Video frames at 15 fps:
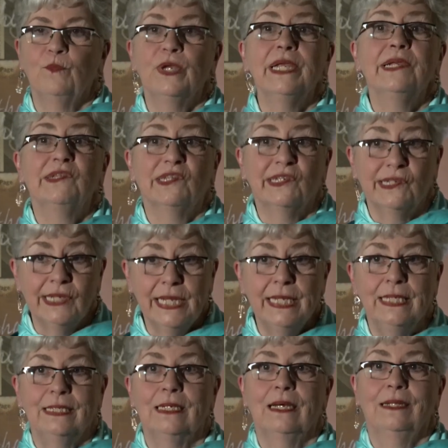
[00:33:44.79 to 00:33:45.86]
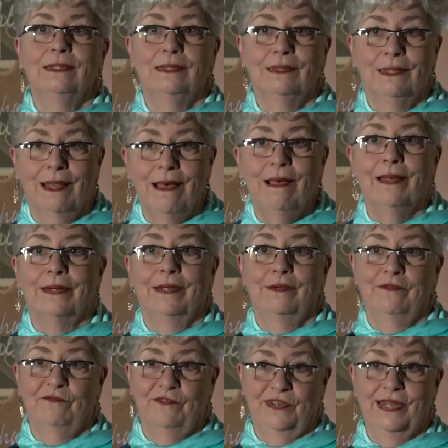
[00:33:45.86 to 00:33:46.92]
we had seen a lot
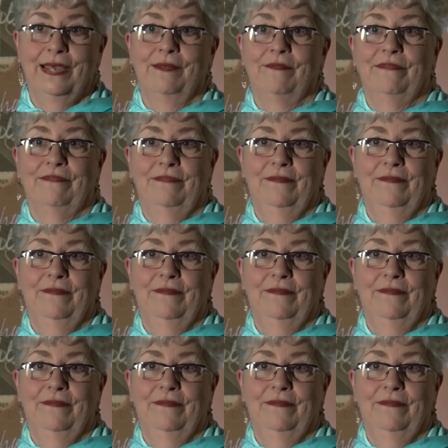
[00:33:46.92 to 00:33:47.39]
of death